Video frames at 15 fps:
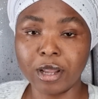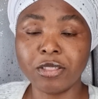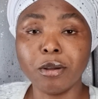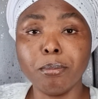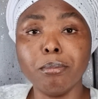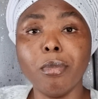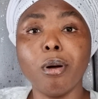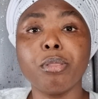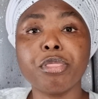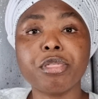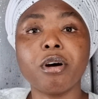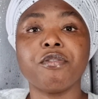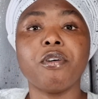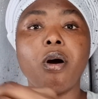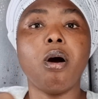in the month
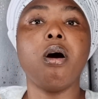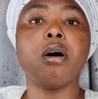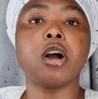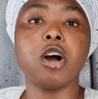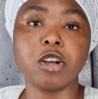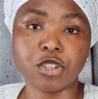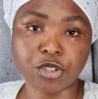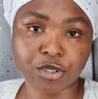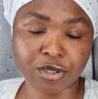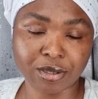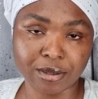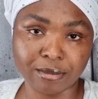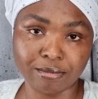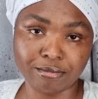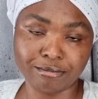of August.